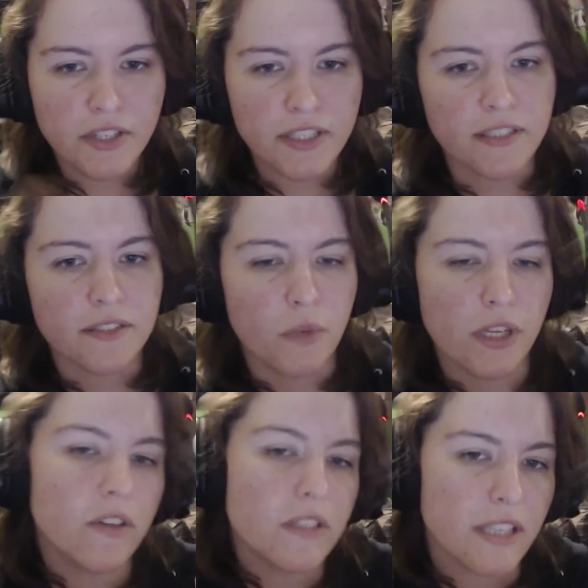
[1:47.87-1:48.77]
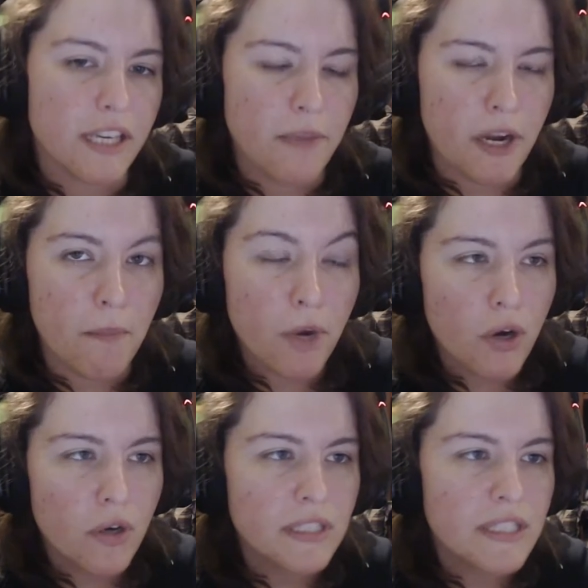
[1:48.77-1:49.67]
This is what it looks like bare
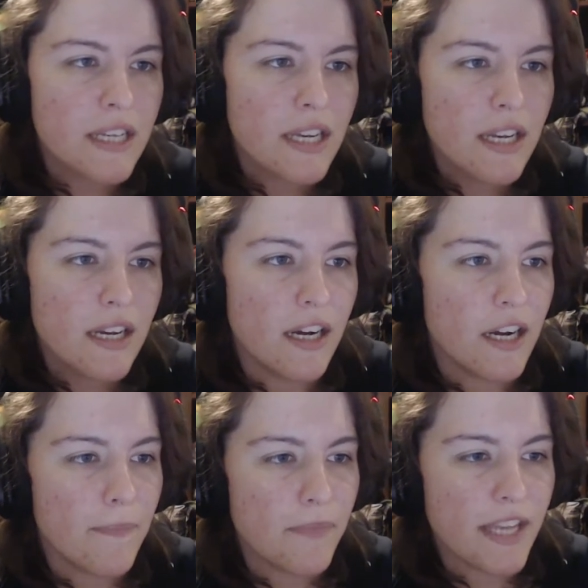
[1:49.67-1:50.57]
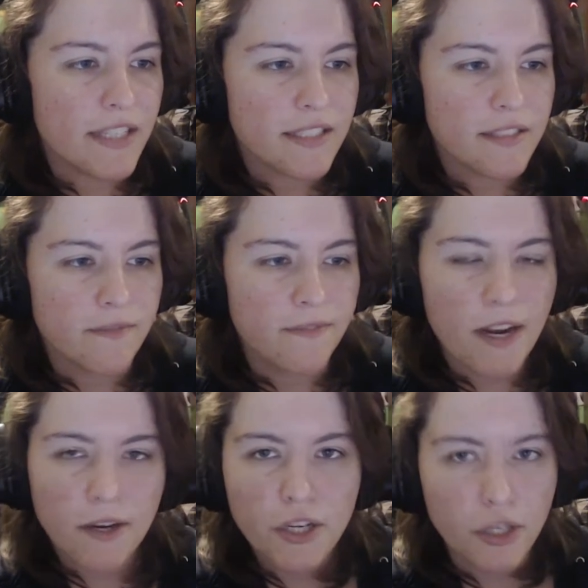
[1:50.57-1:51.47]
bones. Um, it's
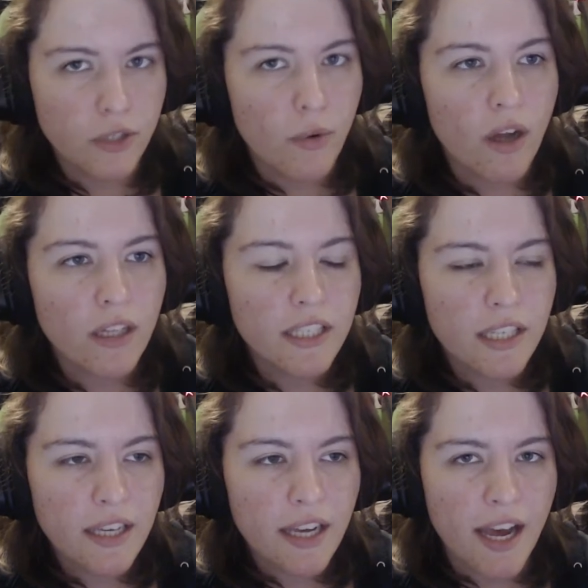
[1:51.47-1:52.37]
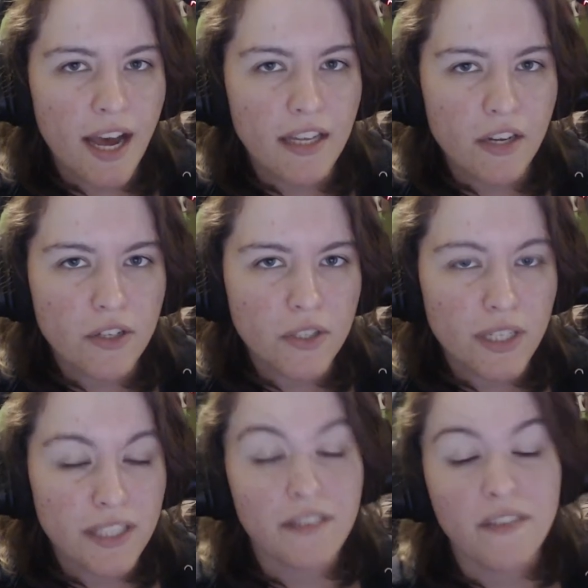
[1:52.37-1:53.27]
very good quality and it also
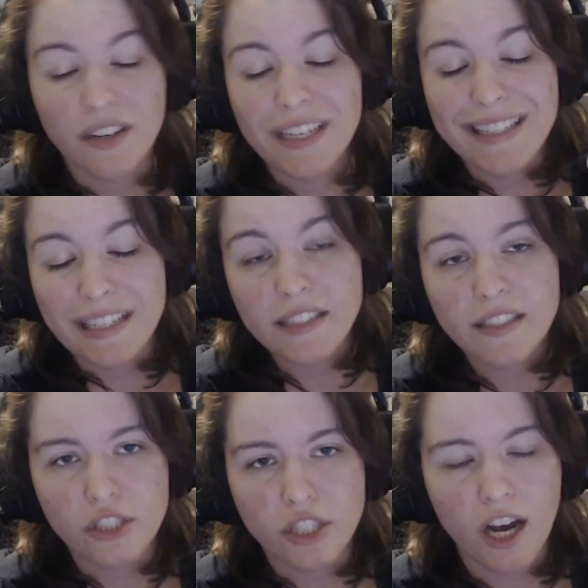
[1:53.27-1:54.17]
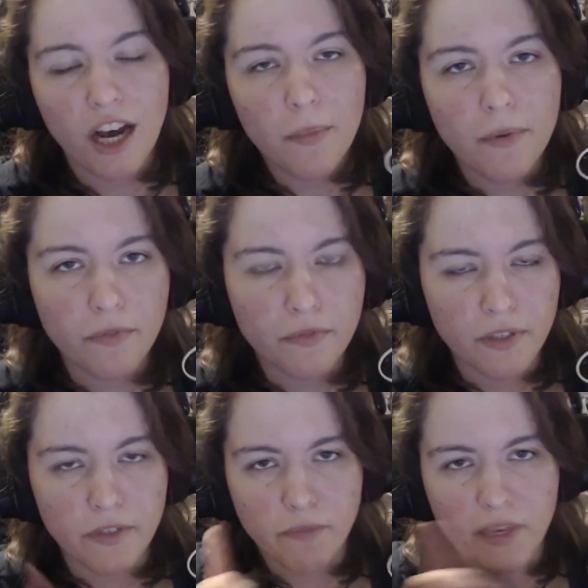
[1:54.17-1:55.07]
does a very decent job of,
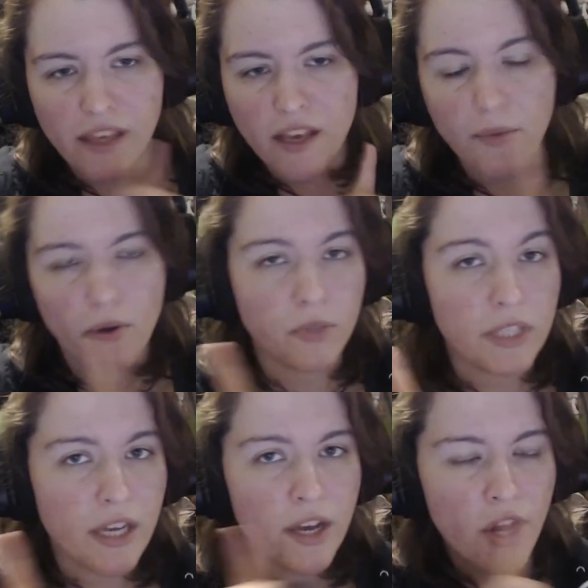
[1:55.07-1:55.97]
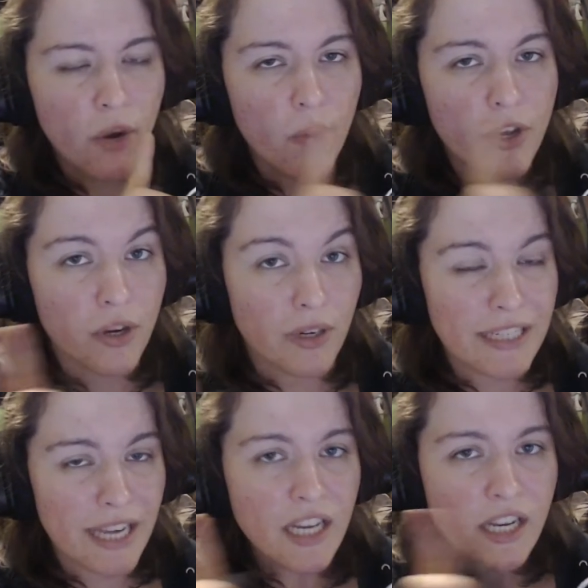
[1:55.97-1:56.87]
of picking up only what you're
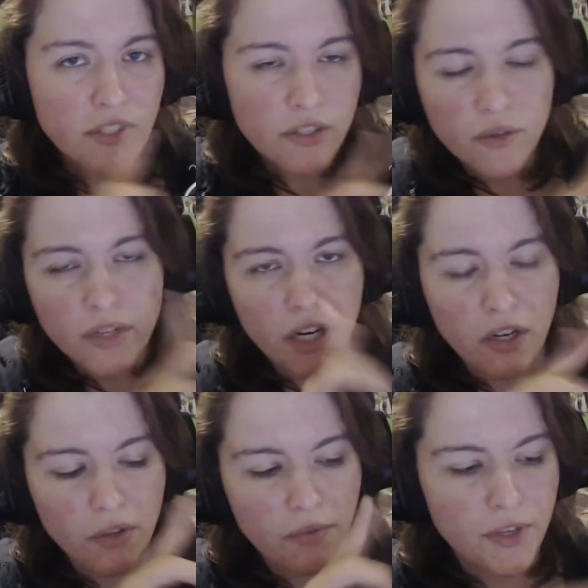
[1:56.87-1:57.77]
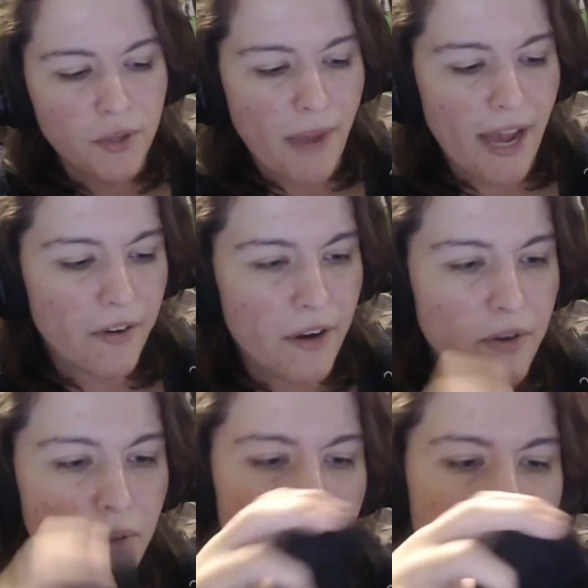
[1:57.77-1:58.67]
intending to, not all of the other
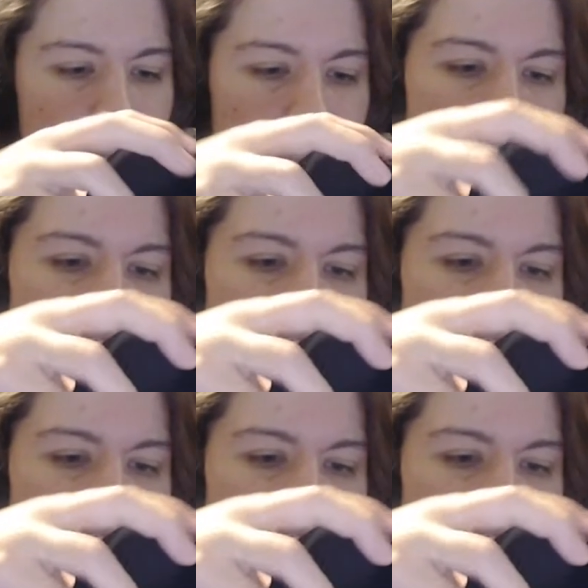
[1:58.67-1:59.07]
background noise.